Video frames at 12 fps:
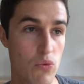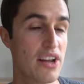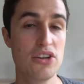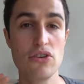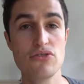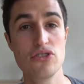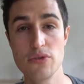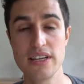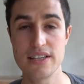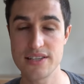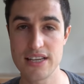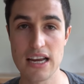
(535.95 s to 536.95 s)
When you're
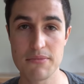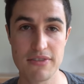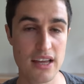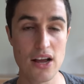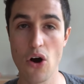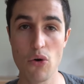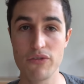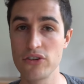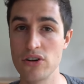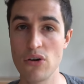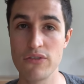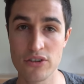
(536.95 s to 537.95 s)
doing the same thing over
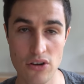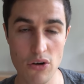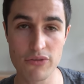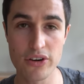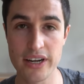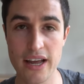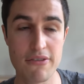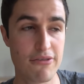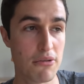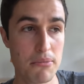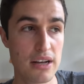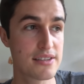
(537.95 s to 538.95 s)
and over and over again
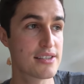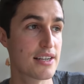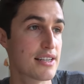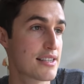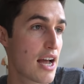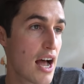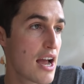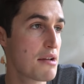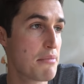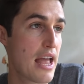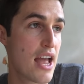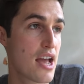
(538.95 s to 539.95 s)
for months at a
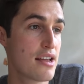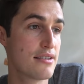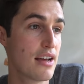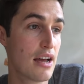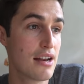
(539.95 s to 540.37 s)
time and